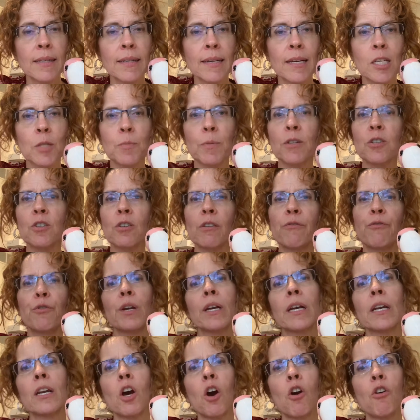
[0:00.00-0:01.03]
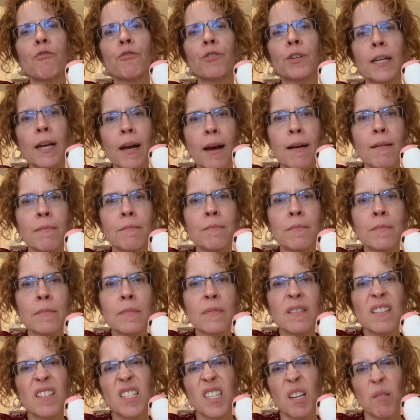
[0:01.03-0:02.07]
especially if we can overcome
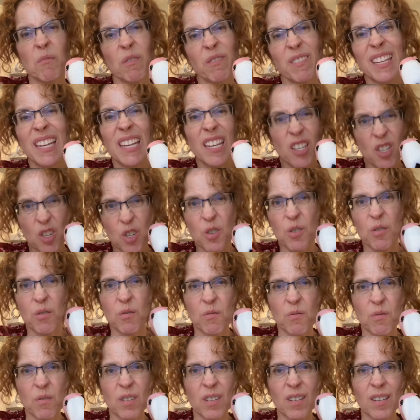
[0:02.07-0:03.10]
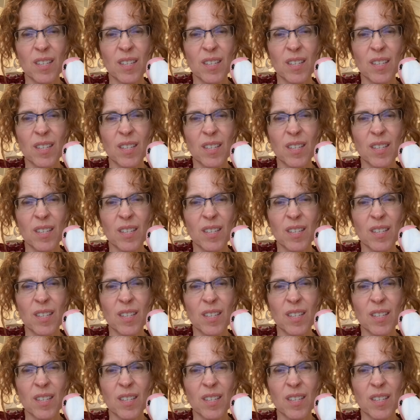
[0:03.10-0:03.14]
some of the issues